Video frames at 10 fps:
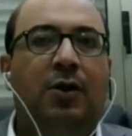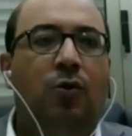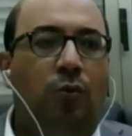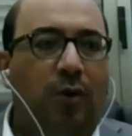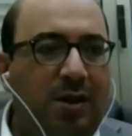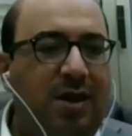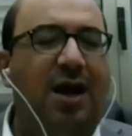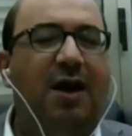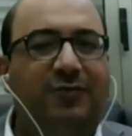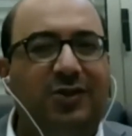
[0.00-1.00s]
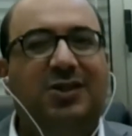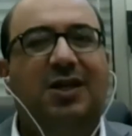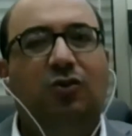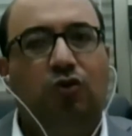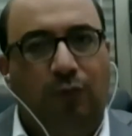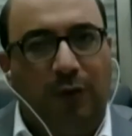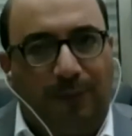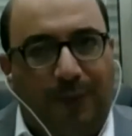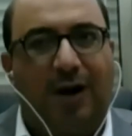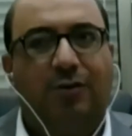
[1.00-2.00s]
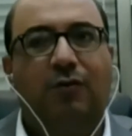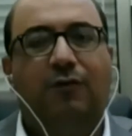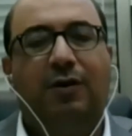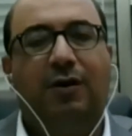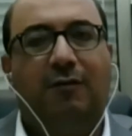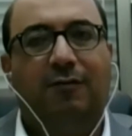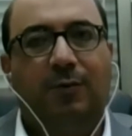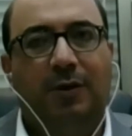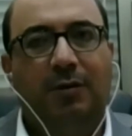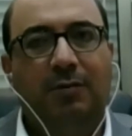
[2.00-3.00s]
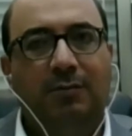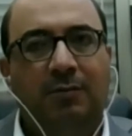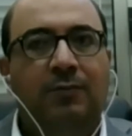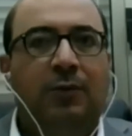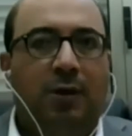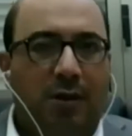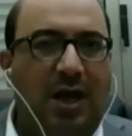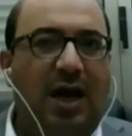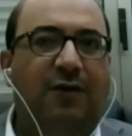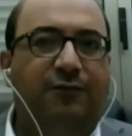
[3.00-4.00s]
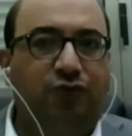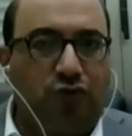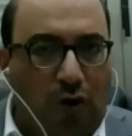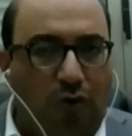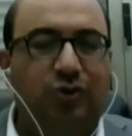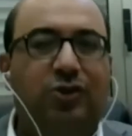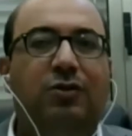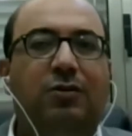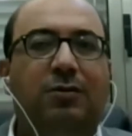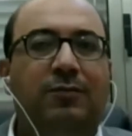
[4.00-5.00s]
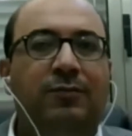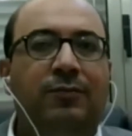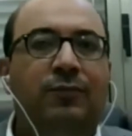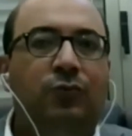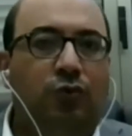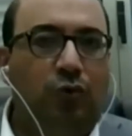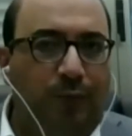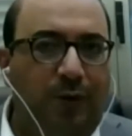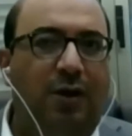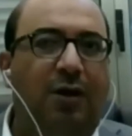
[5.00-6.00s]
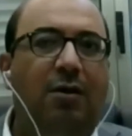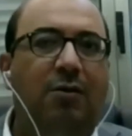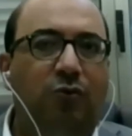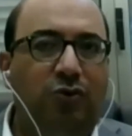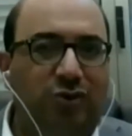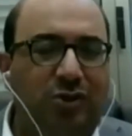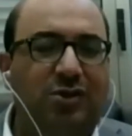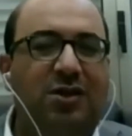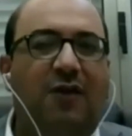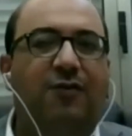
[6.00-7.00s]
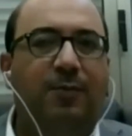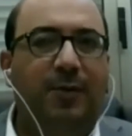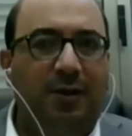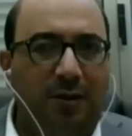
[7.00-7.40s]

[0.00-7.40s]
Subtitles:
When they have decided to be part of the government, they have chosen to be with this government